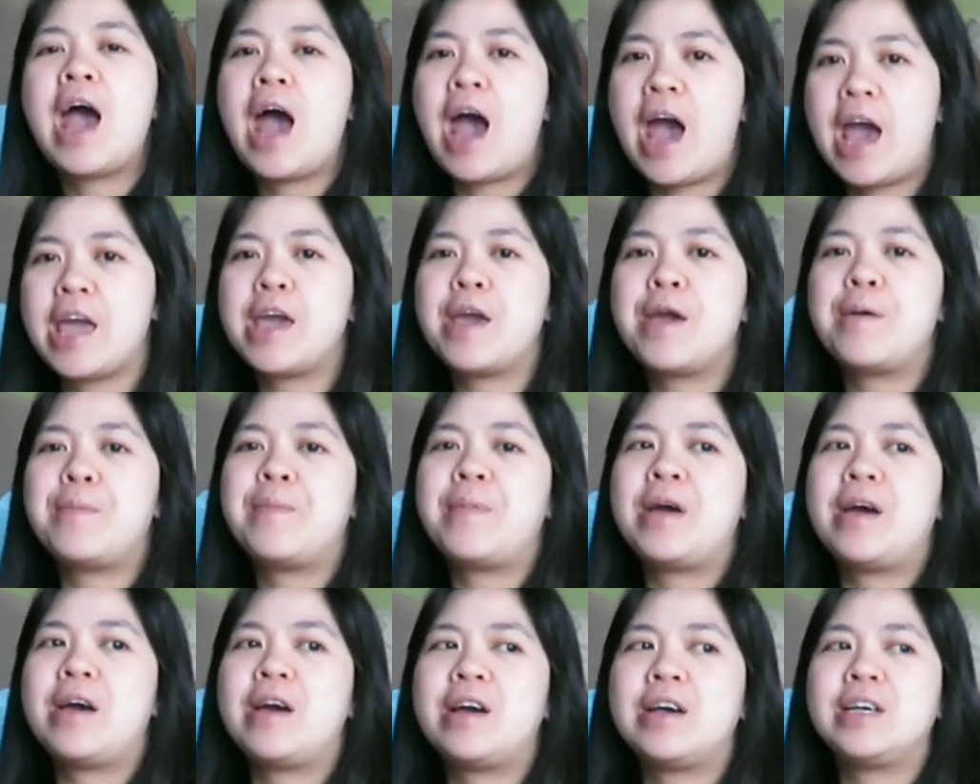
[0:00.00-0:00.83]
I
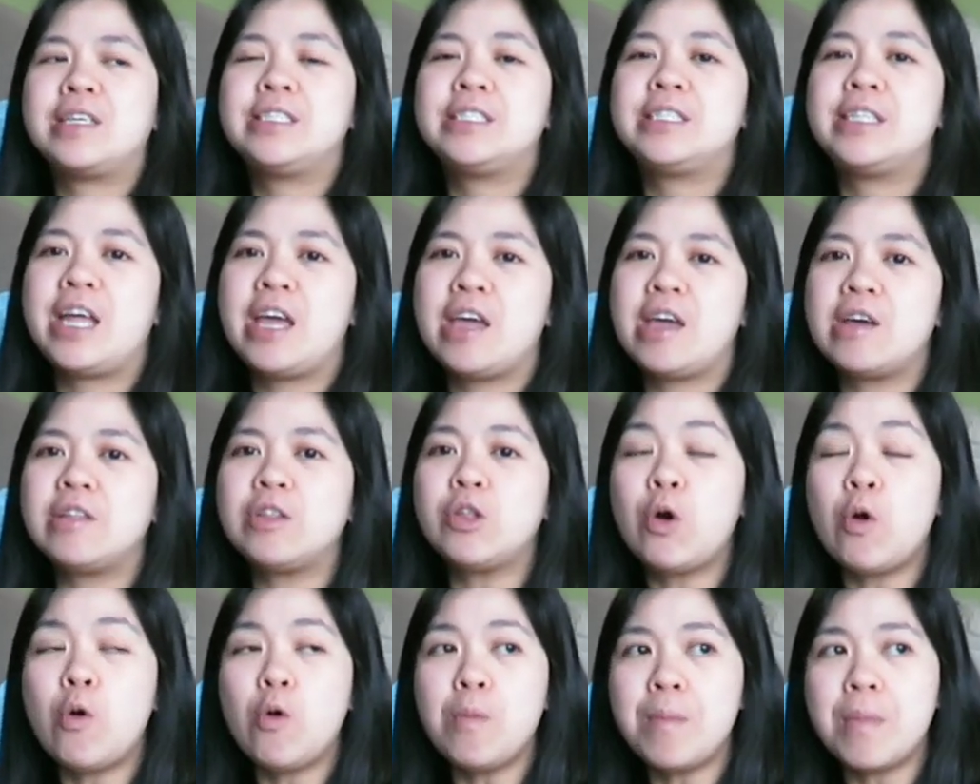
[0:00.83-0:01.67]
am a
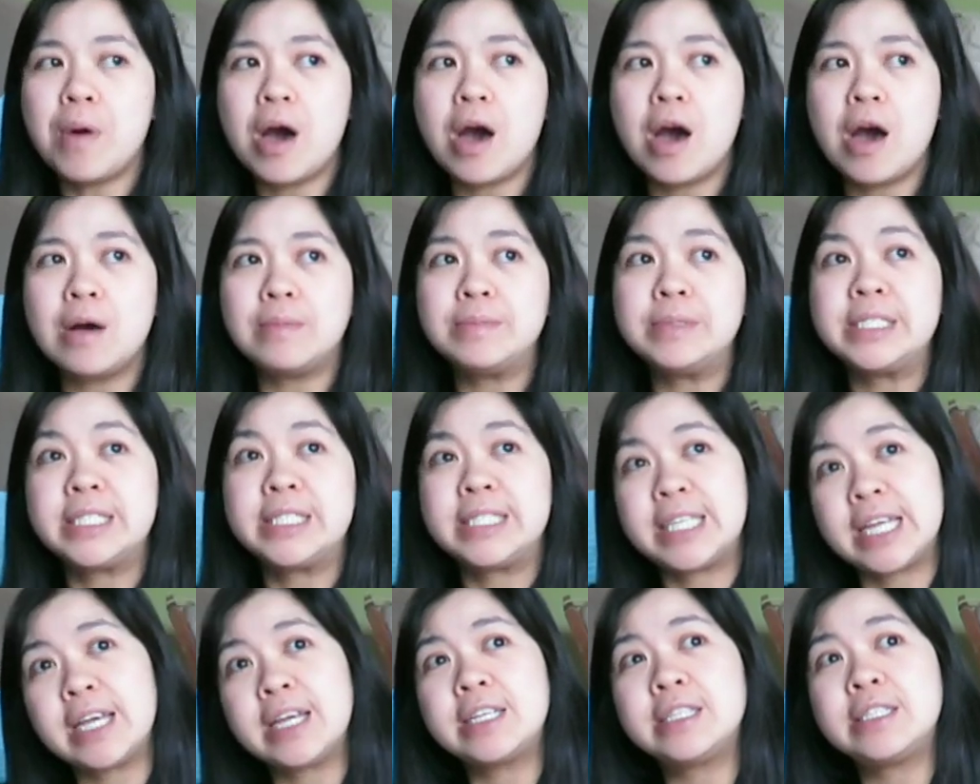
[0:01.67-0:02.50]
stay-at-home mom
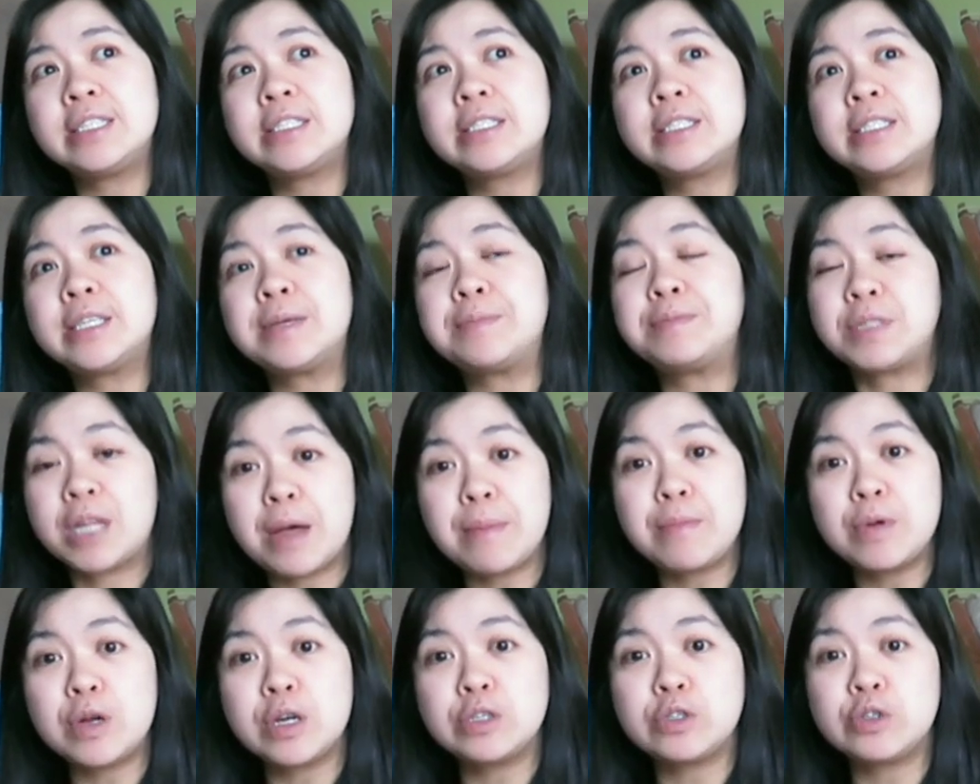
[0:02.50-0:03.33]
since
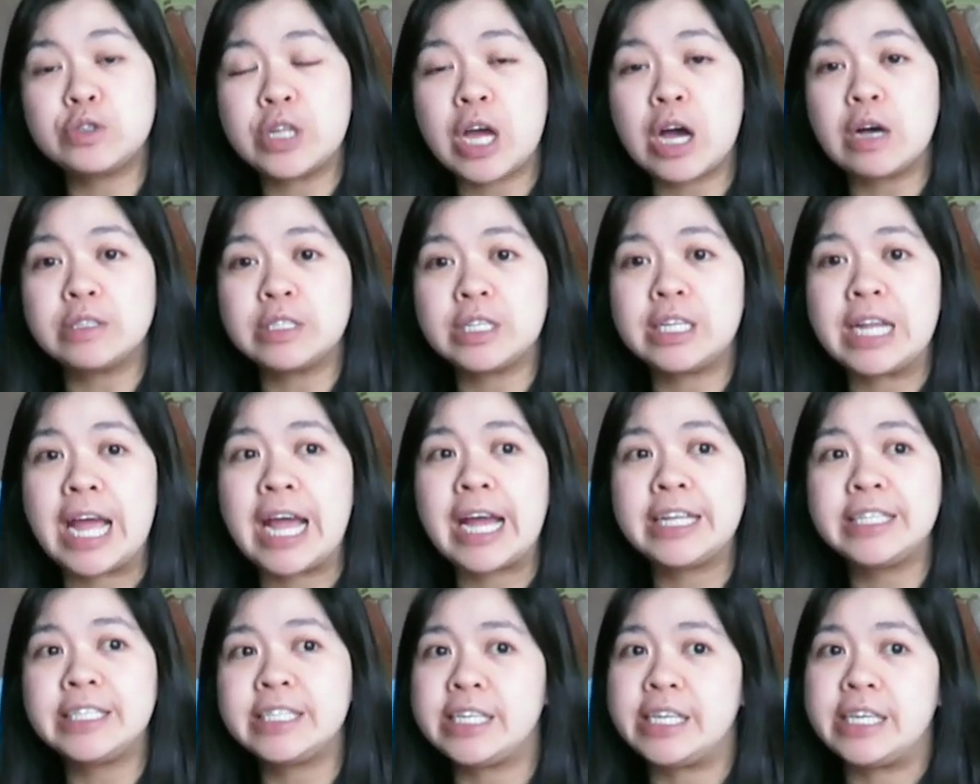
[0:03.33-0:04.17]
September
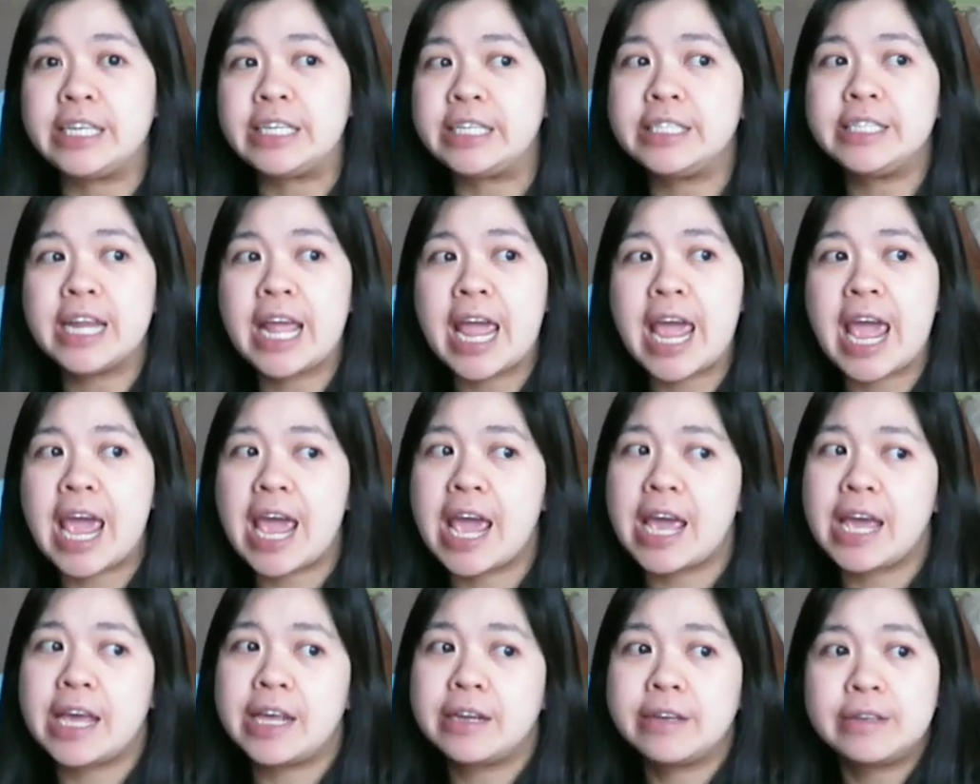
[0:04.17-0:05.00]
2019,
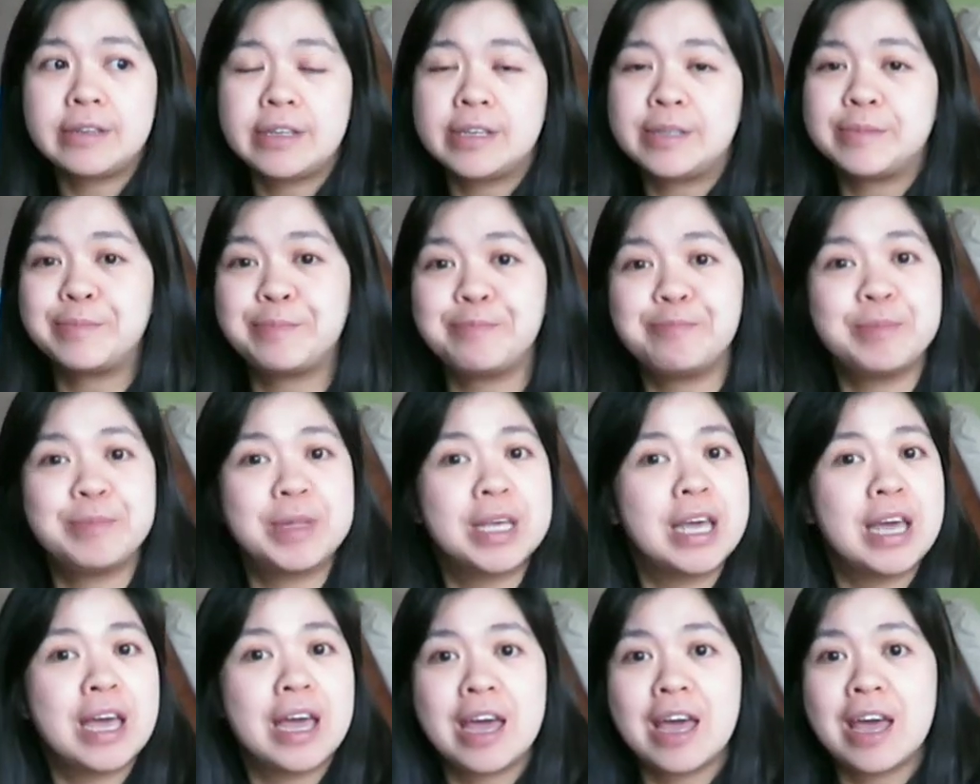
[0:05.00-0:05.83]
and
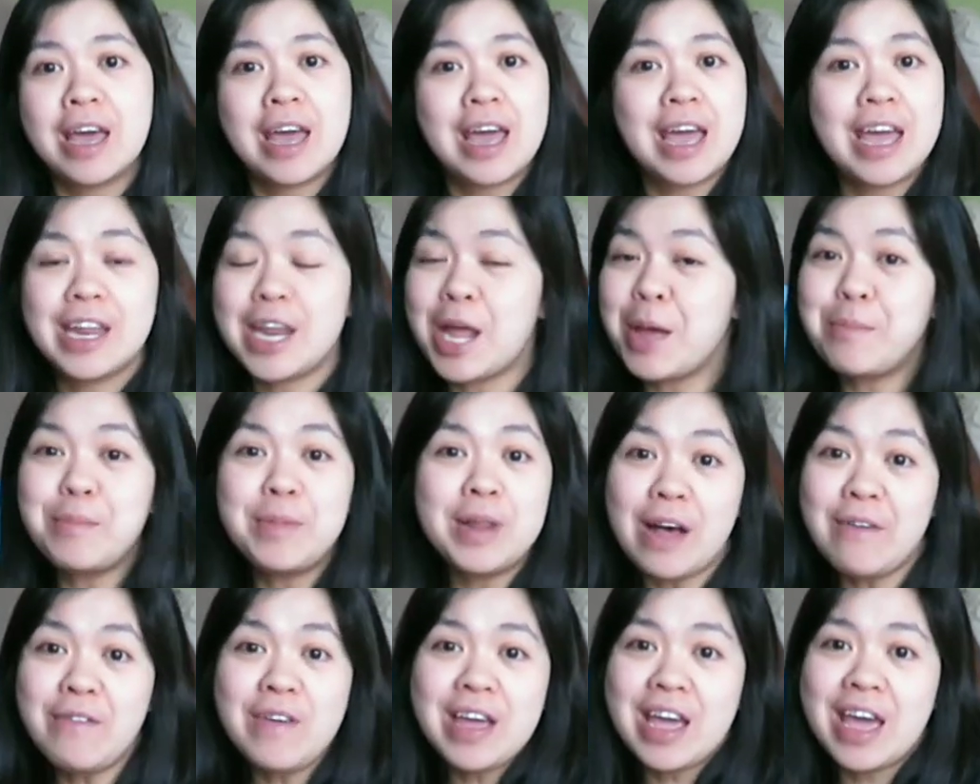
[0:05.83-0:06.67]
I'm
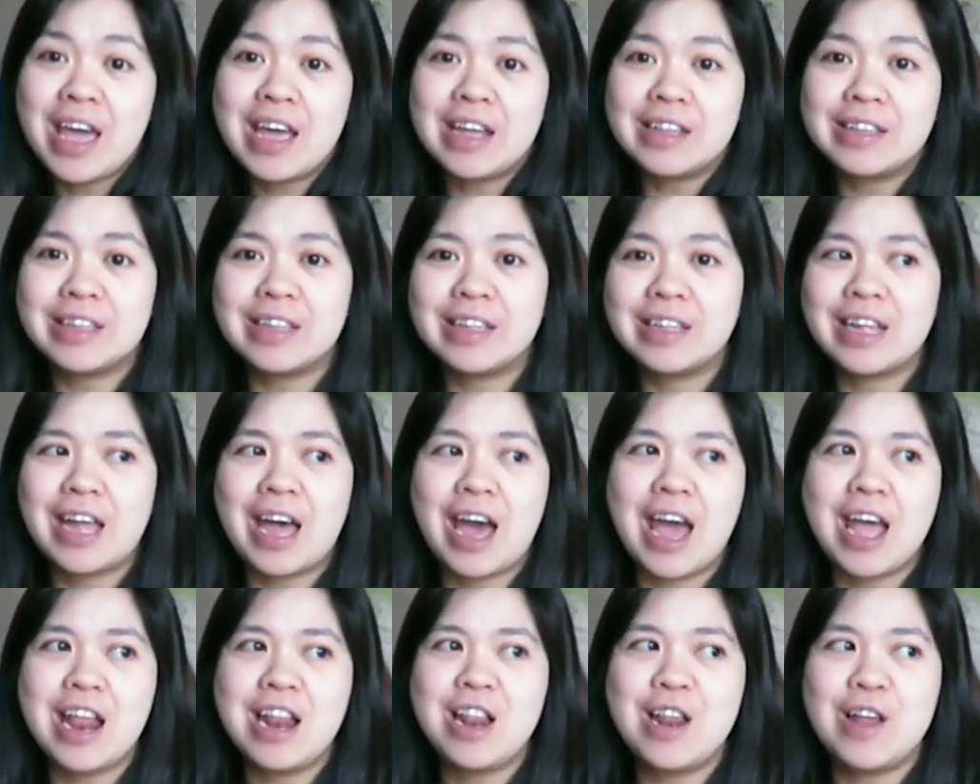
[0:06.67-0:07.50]
loving it.
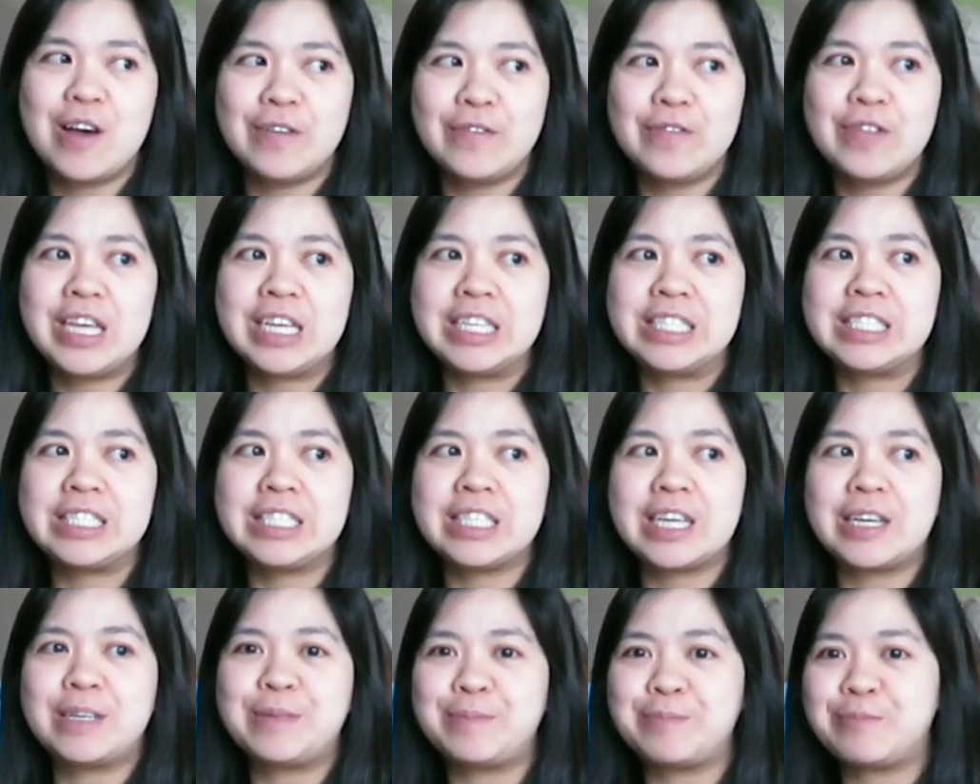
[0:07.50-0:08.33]
I love
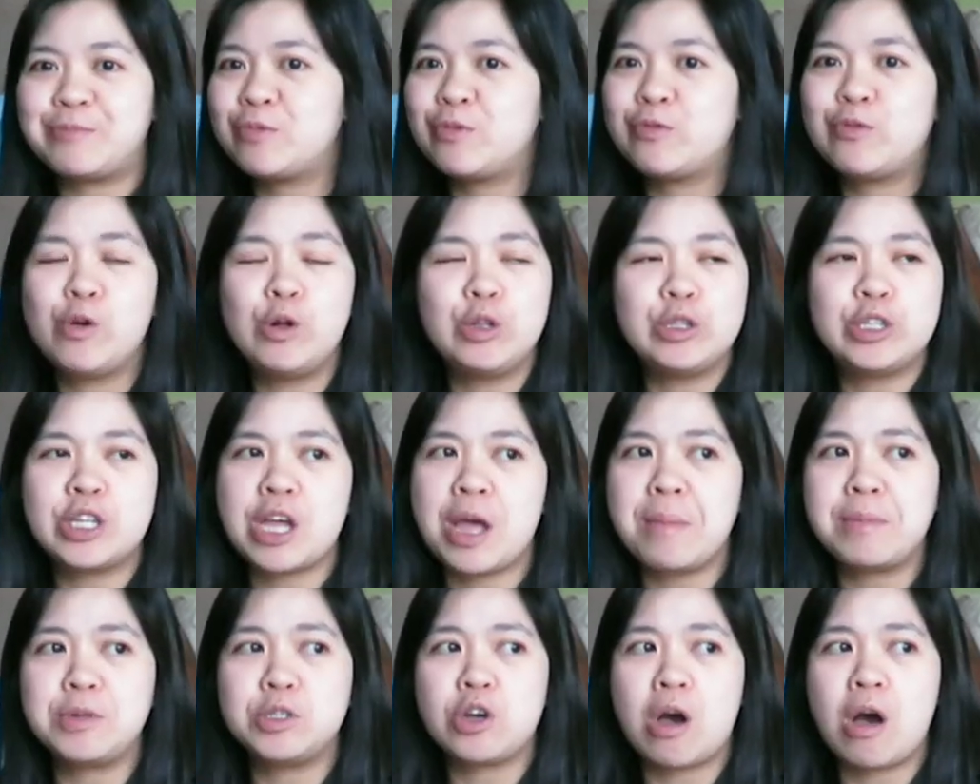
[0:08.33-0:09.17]
this
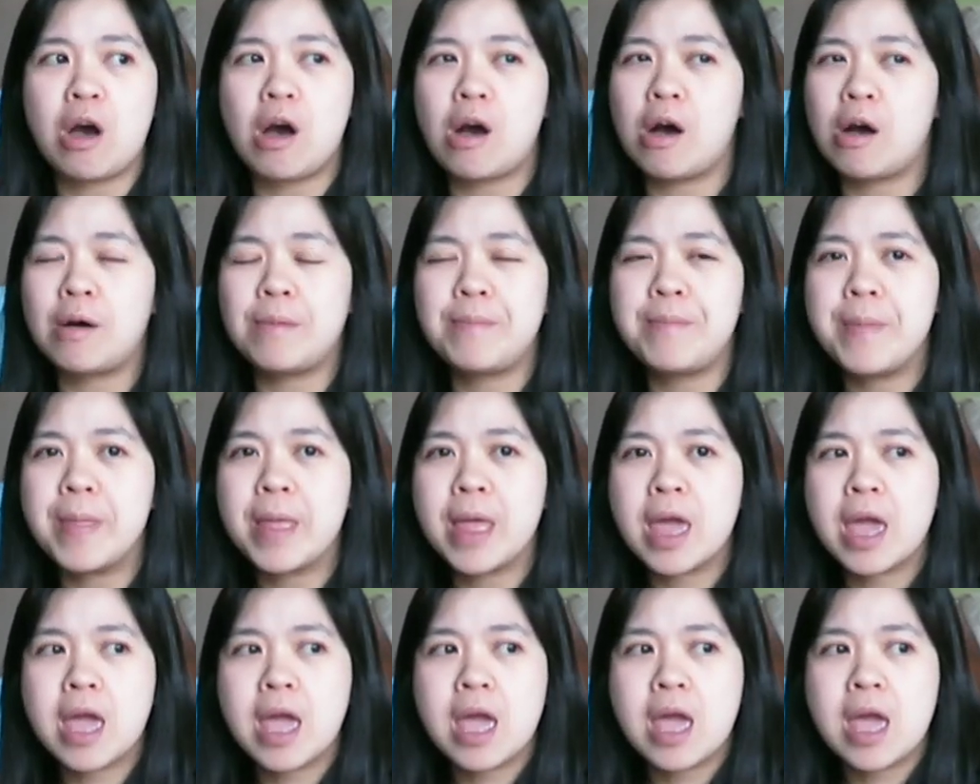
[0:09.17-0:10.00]
full-time job,
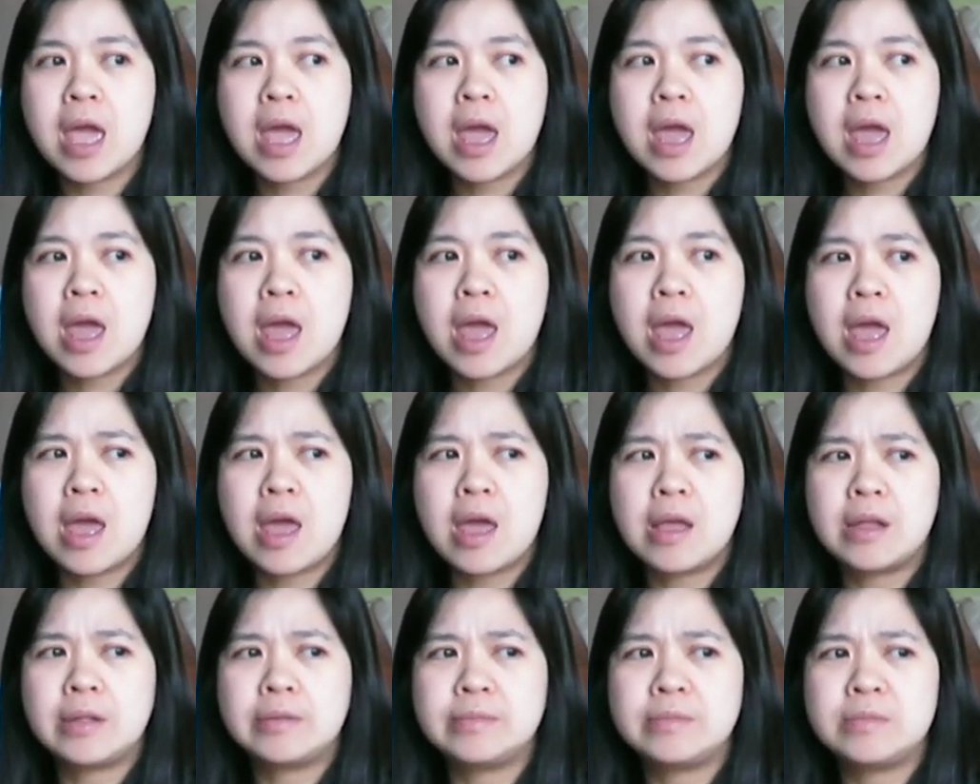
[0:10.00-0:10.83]

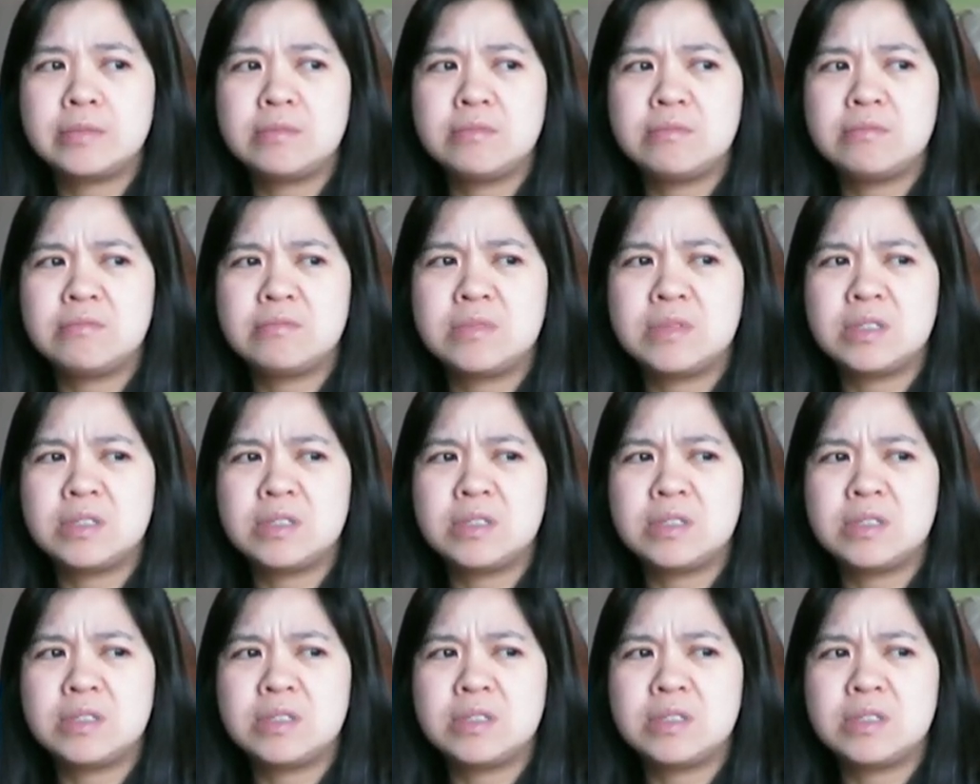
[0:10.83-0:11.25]
and